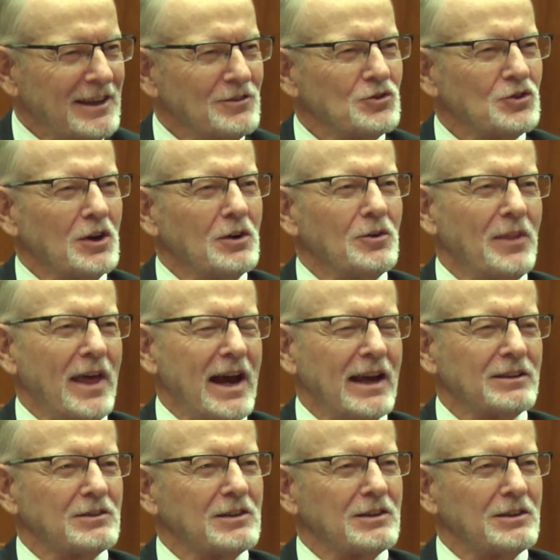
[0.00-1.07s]
And so
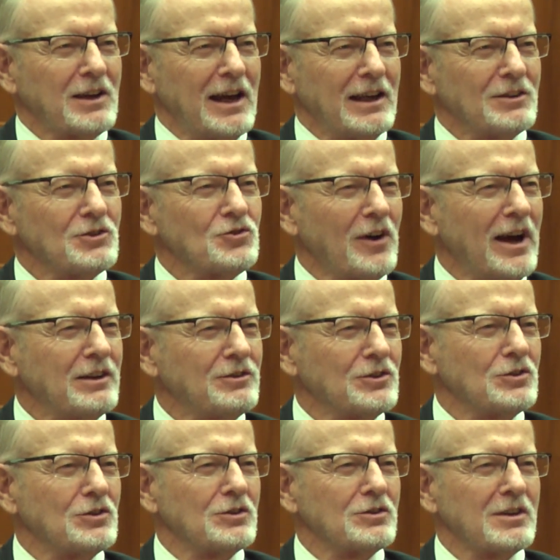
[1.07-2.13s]
that kind of strikes
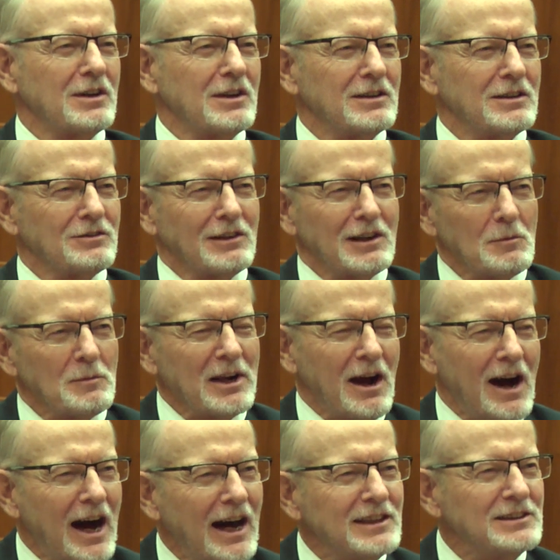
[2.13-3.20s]
us as a little bit
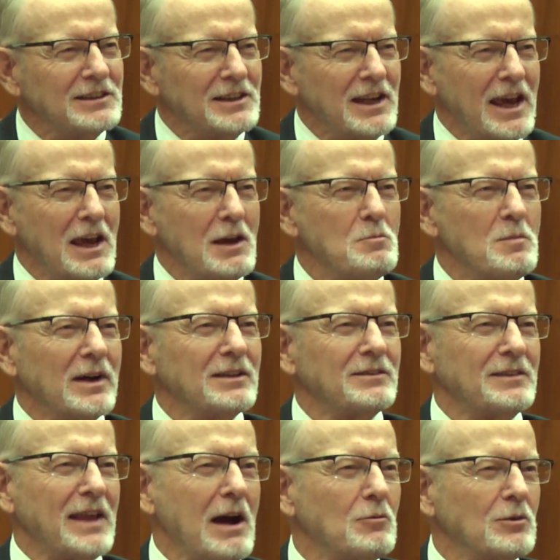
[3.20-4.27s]
odd today,
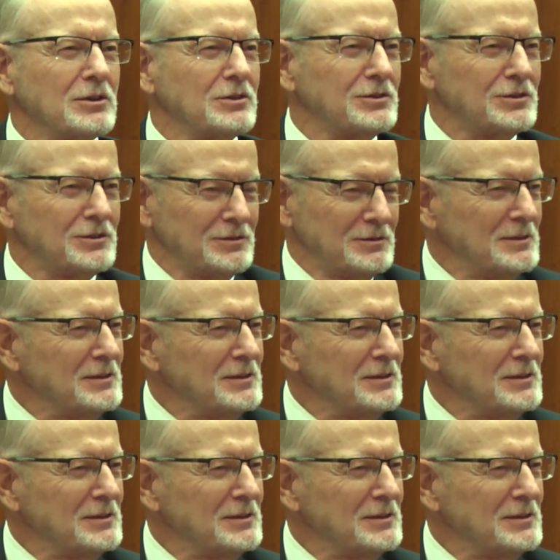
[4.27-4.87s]
but that was